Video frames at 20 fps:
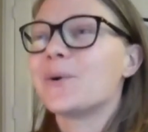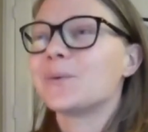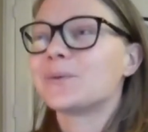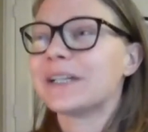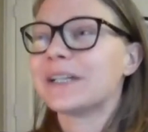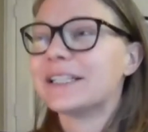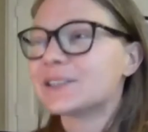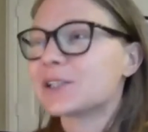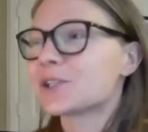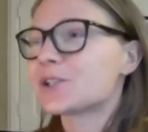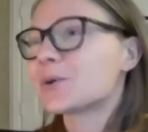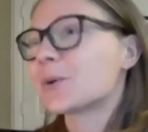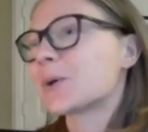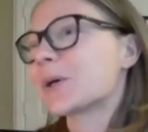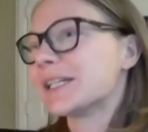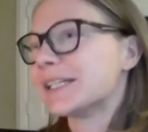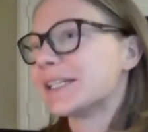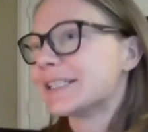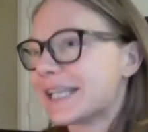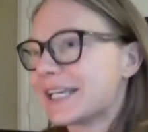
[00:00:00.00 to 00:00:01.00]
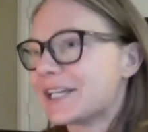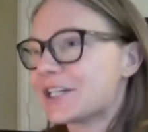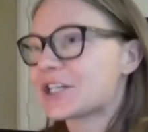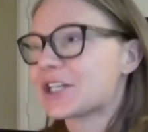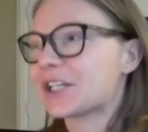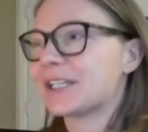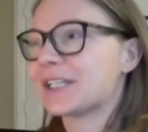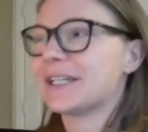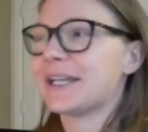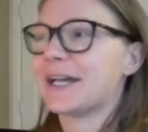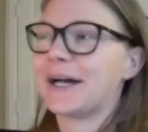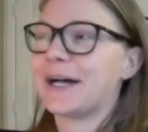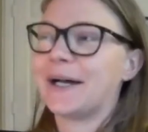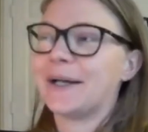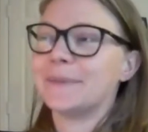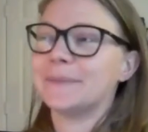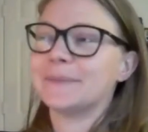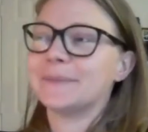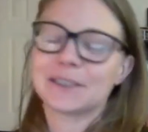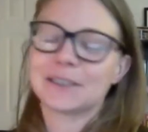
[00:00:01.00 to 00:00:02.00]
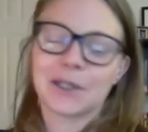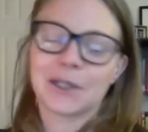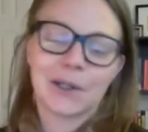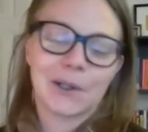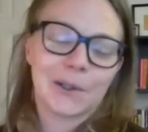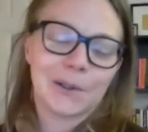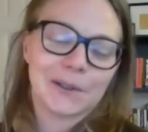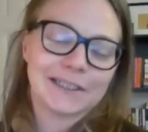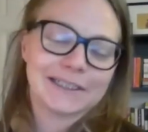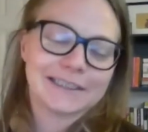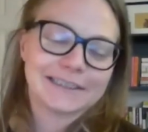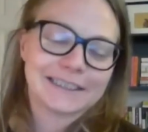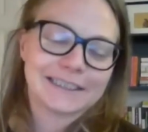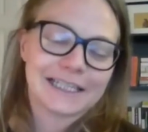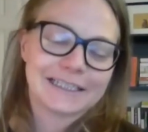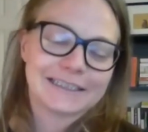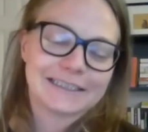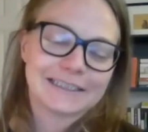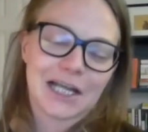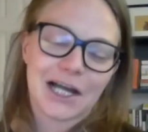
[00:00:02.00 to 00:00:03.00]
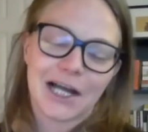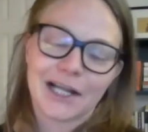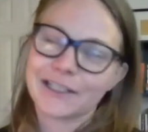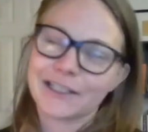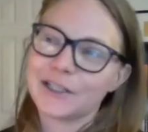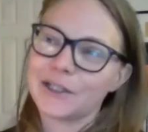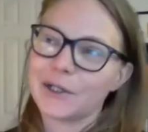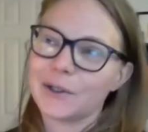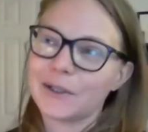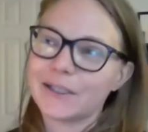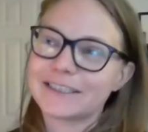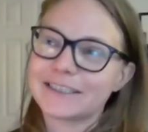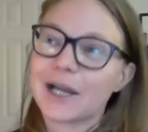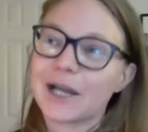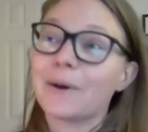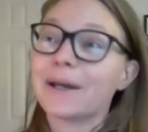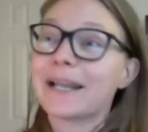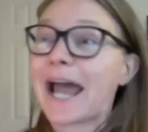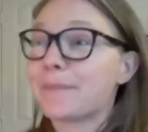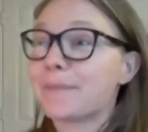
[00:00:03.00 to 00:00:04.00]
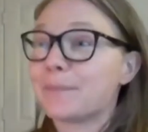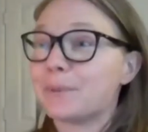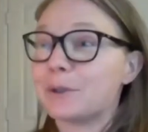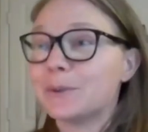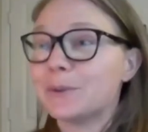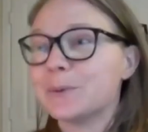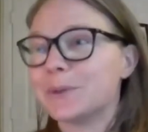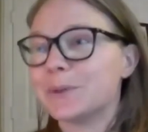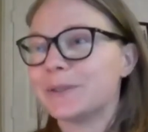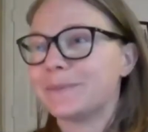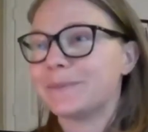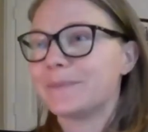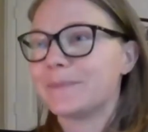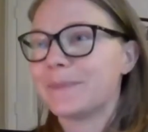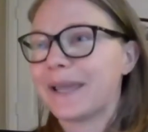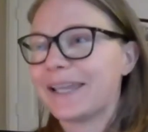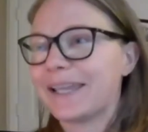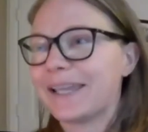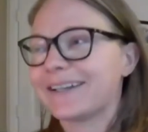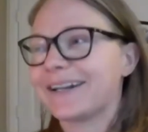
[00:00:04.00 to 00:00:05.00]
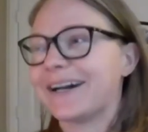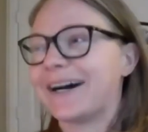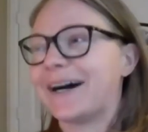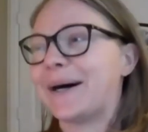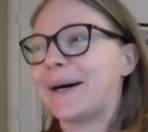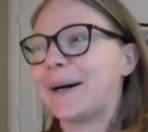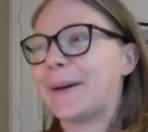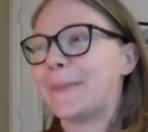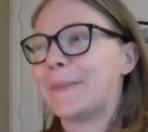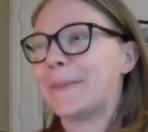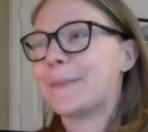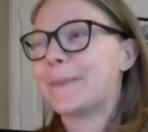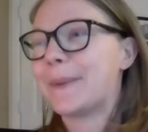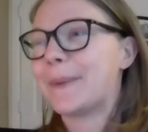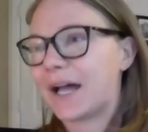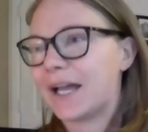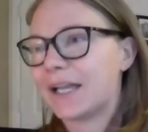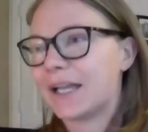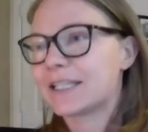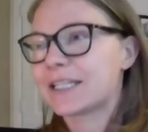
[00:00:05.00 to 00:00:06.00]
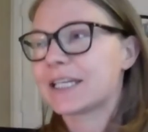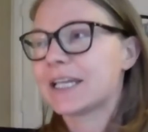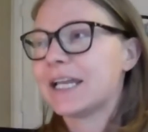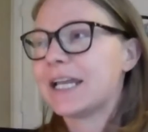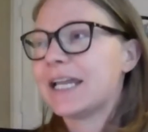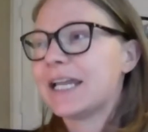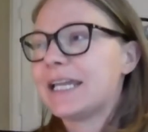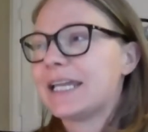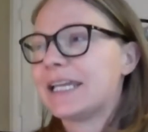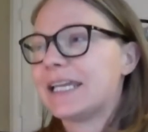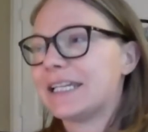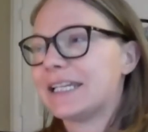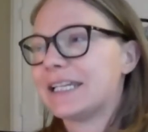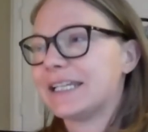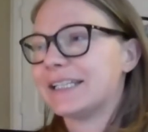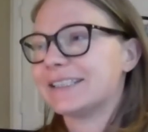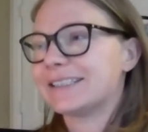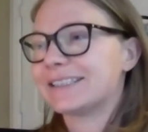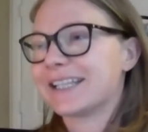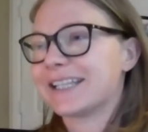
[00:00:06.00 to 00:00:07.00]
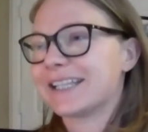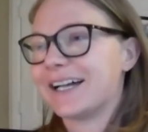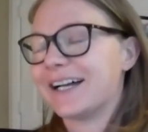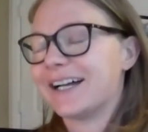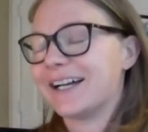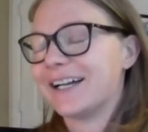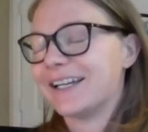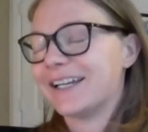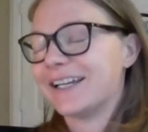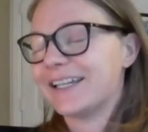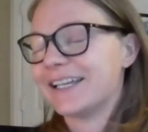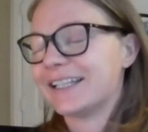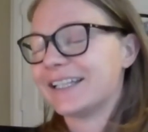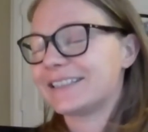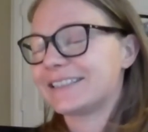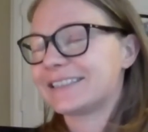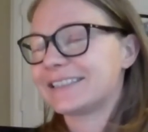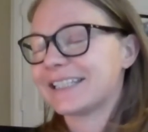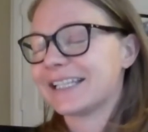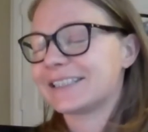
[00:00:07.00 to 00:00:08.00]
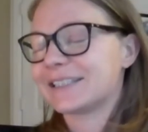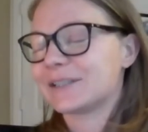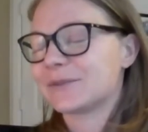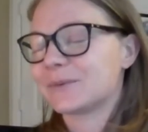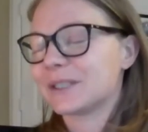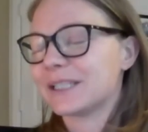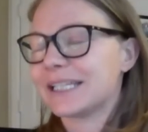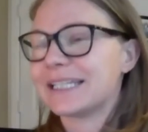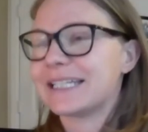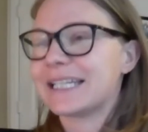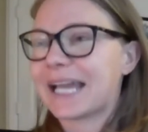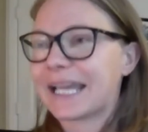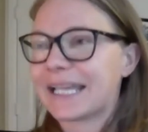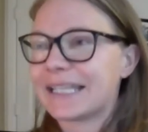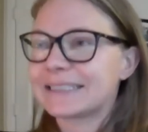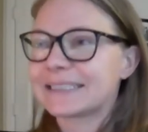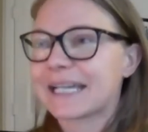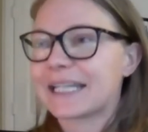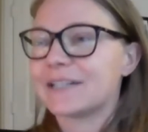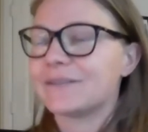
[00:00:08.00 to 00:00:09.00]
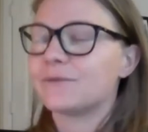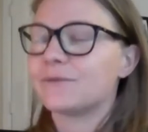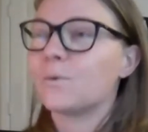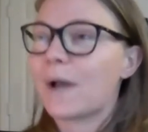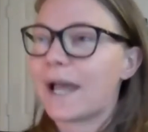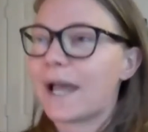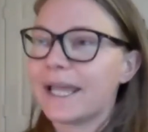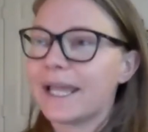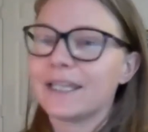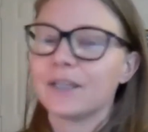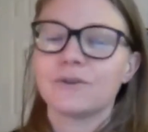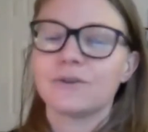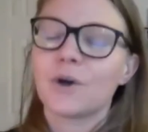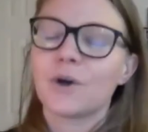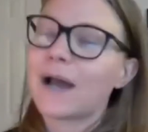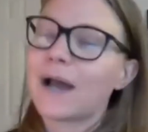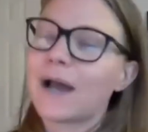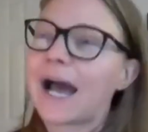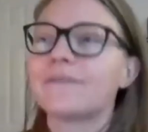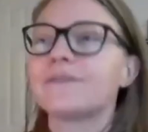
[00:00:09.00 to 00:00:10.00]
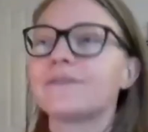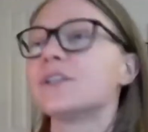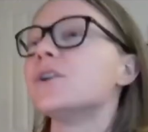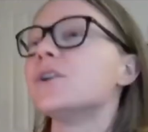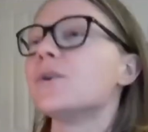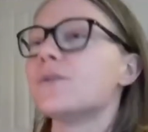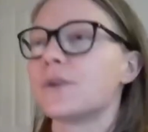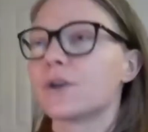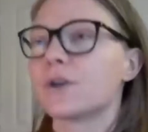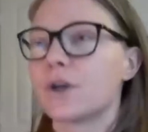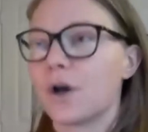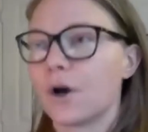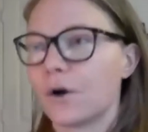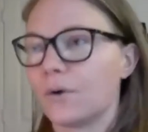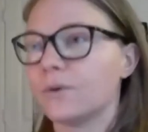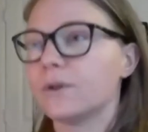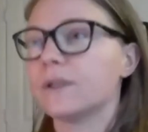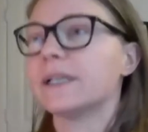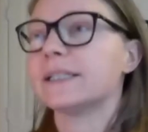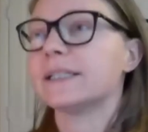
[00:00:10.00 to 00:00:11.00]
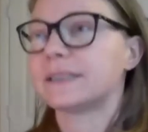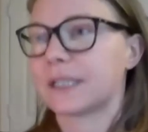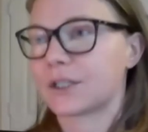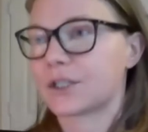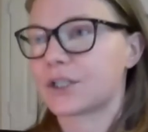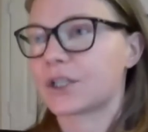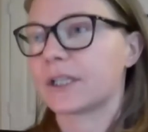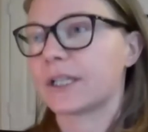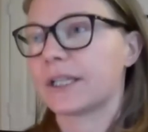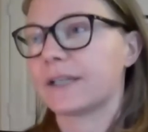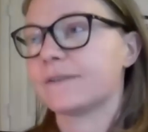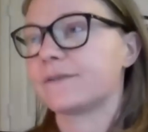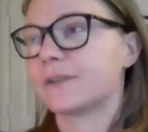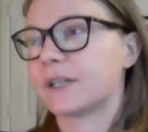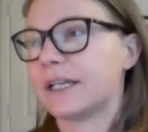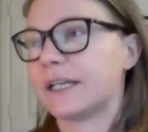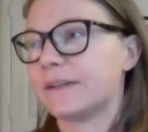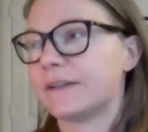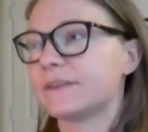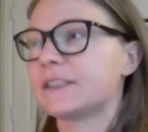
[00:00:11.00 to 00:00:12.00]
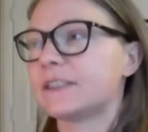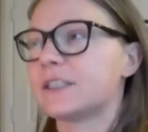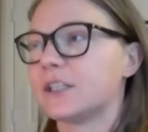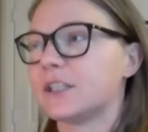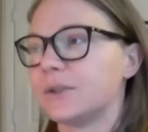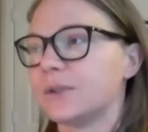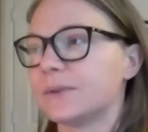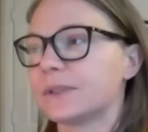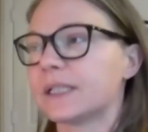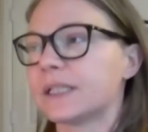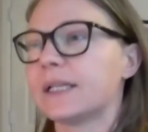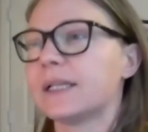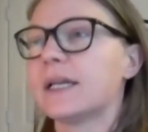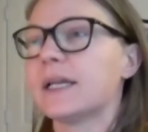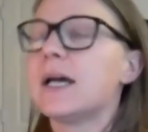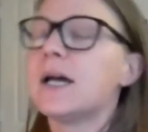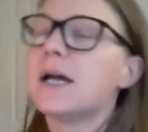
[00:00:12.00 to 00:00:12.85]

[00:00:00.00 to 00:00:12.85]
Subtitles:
research organization, so it's not what Apple would make, but it is it's a really nice kind of way. You don't have to know the code essentially for IFS to use it.